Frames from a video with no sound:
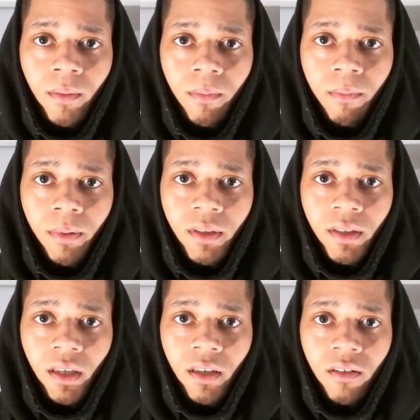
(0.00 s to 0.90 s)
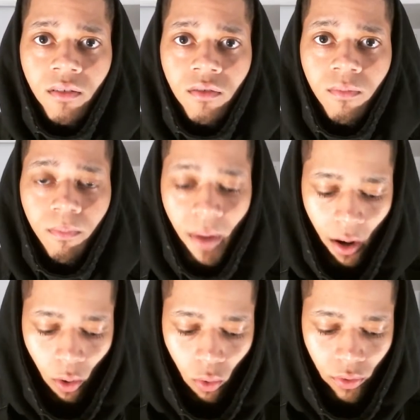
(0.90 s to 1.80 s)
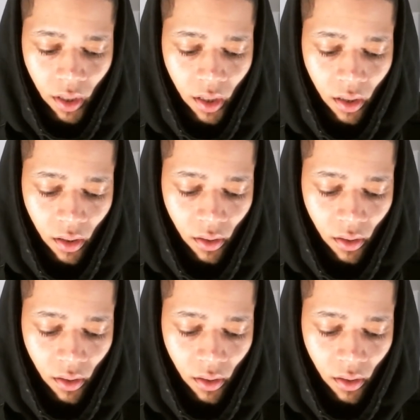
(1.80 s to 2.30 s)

But the thing is, by holding it,